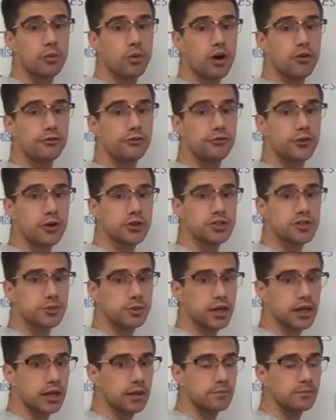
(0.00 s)
to our first
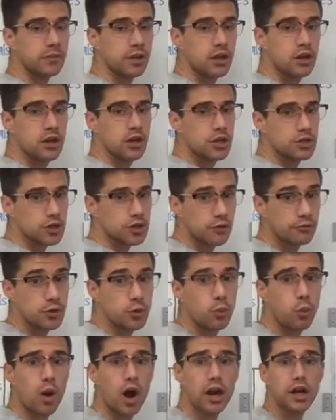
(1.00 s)
ring. So if
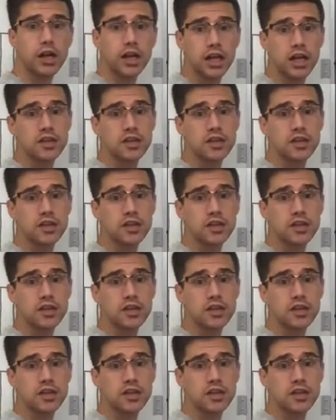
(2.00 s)
you wanted to